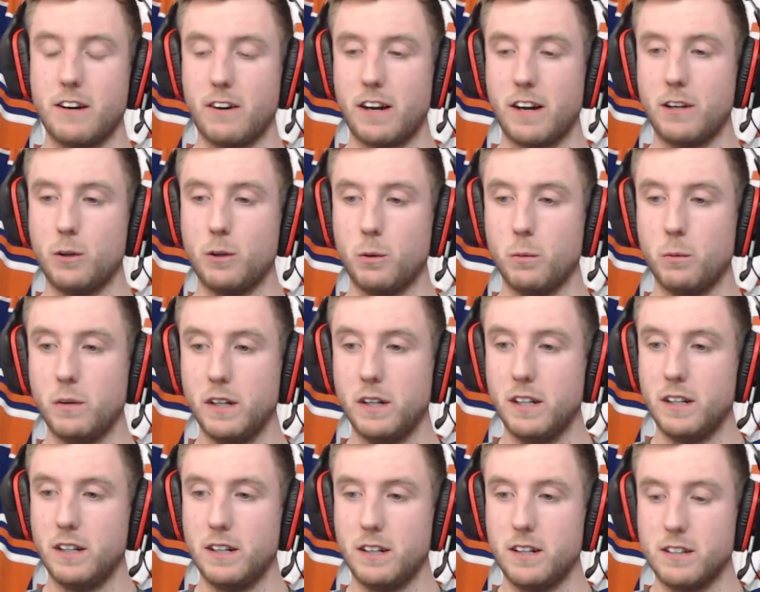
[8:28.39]
I know
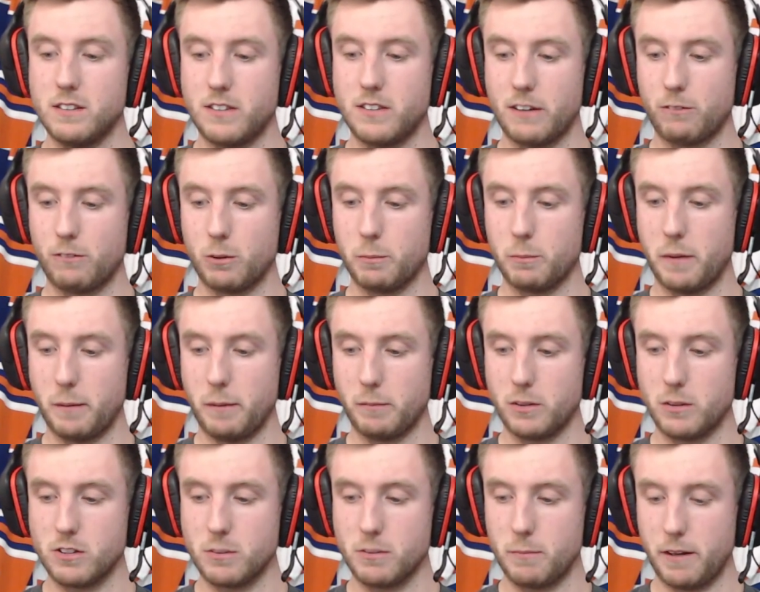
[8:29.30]
several
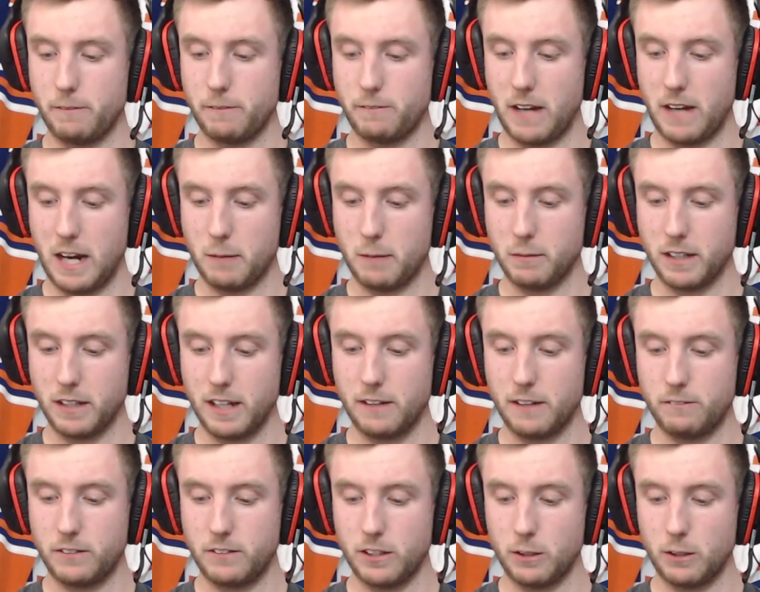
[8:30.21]
members in my family
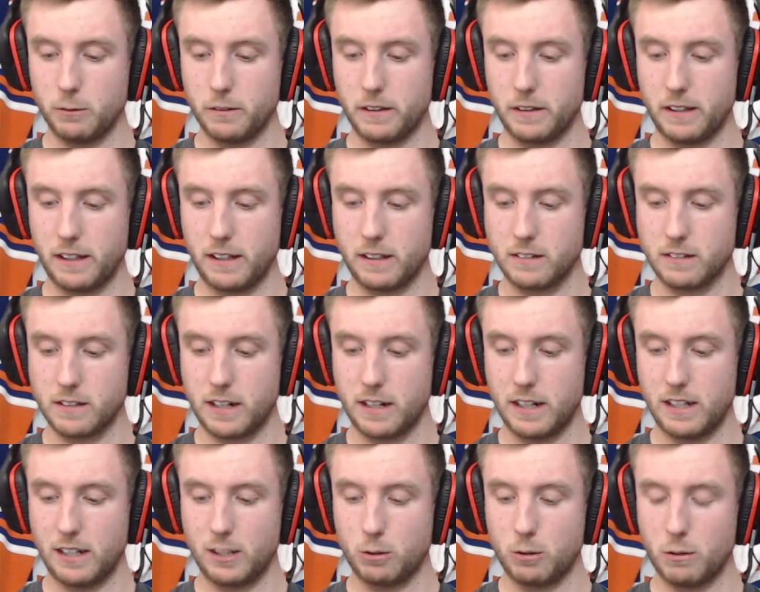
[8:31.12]
have dealt with
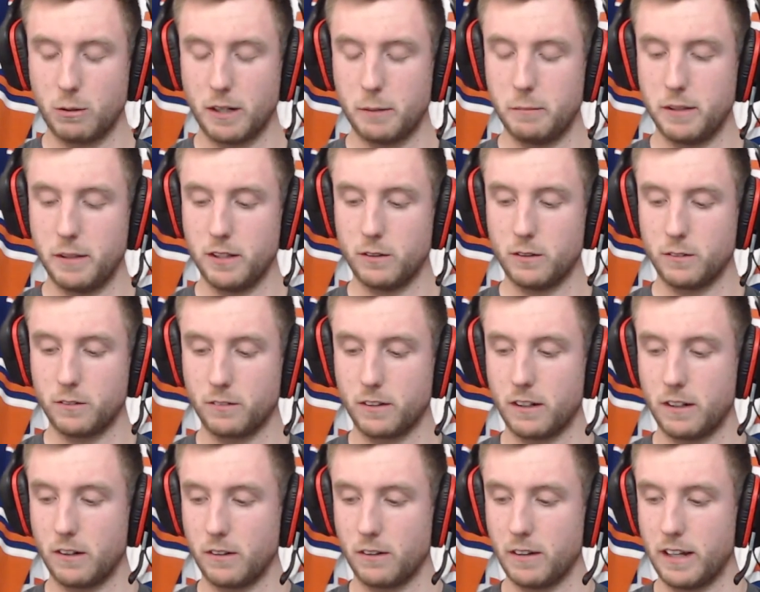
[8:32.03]
anxiety quite a bit over
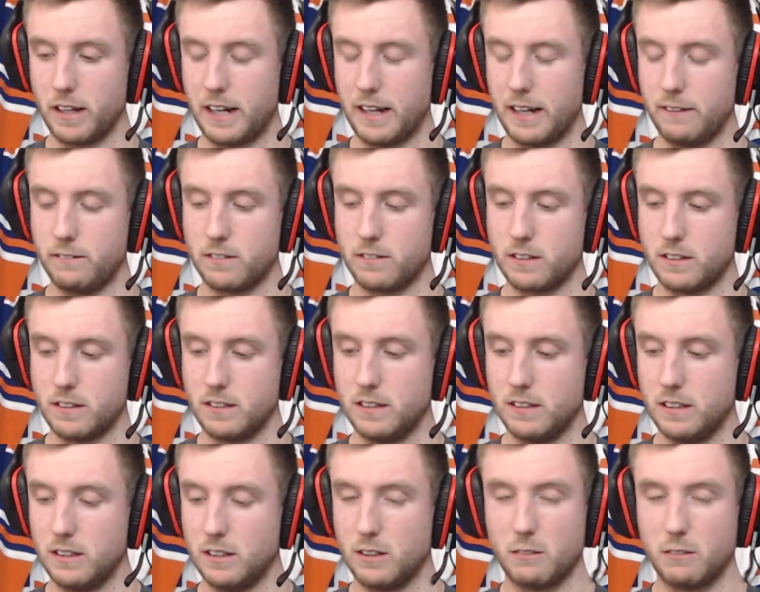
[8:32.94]
their lives, and
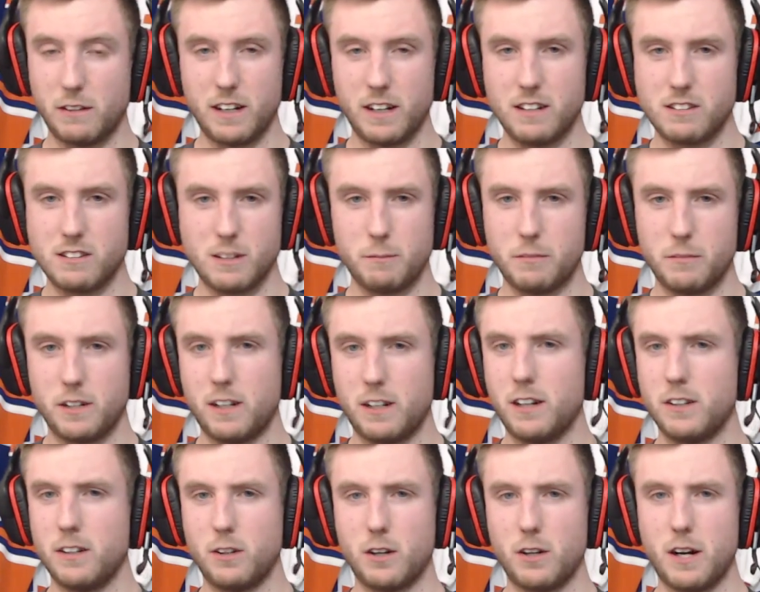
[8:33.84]
right, it's something, oh
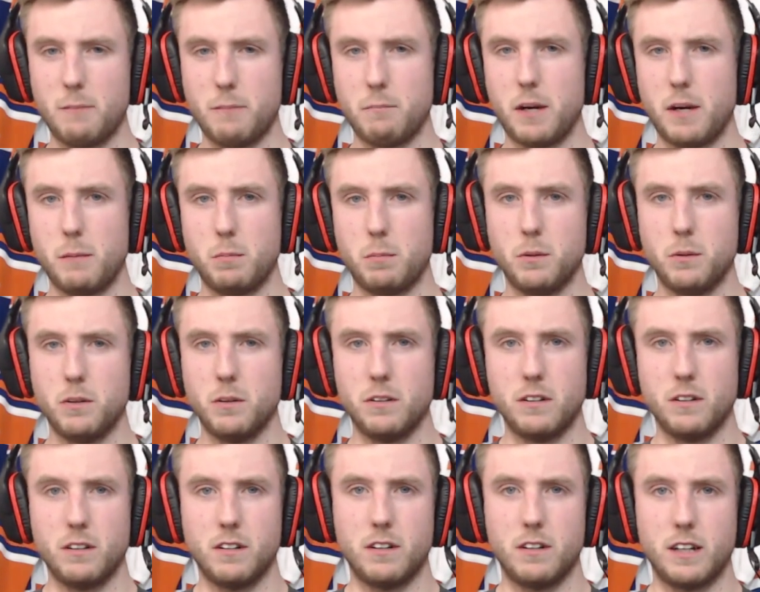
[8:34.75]
no, I'm
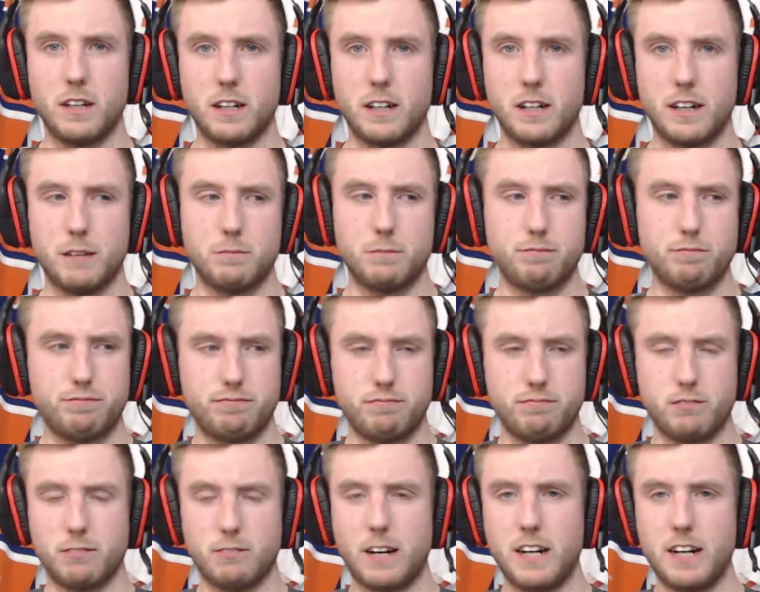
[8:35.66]
bipolar, like,
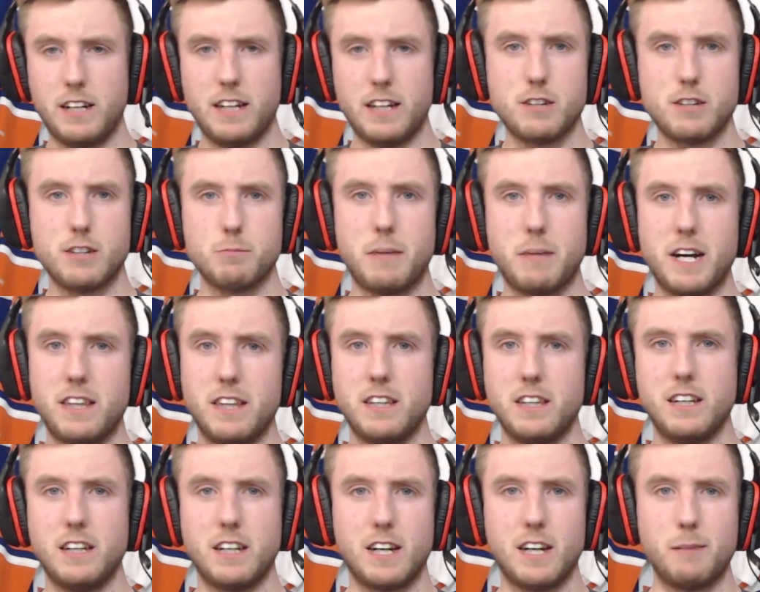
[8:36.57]
right, that's my
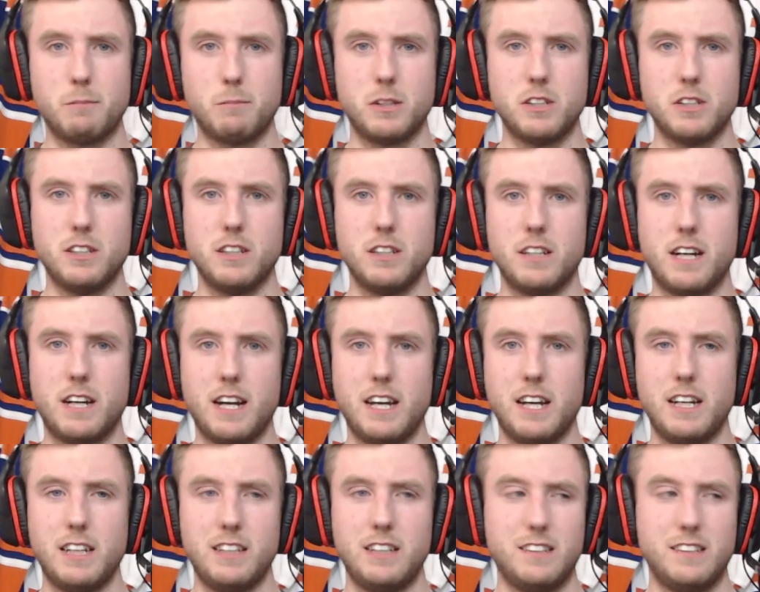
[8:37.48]
thing, I'm good, I